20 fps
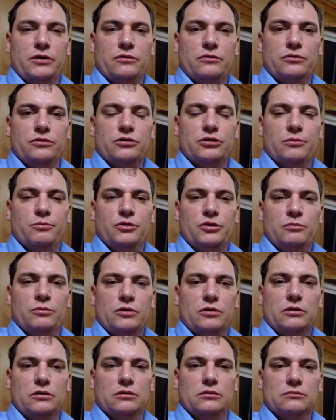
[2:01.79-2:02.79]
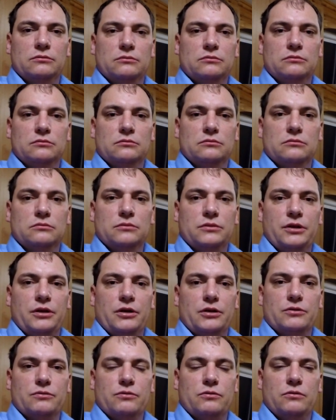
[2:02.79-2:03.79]
road trip tomorrow.
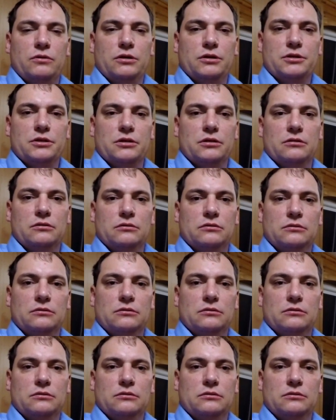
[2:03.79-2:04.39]
Thanks for watching.